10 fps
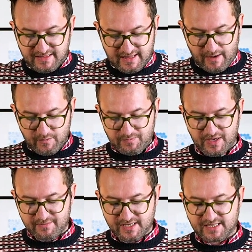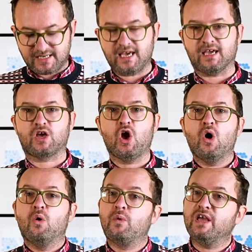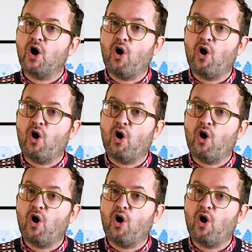That would be a mistake. We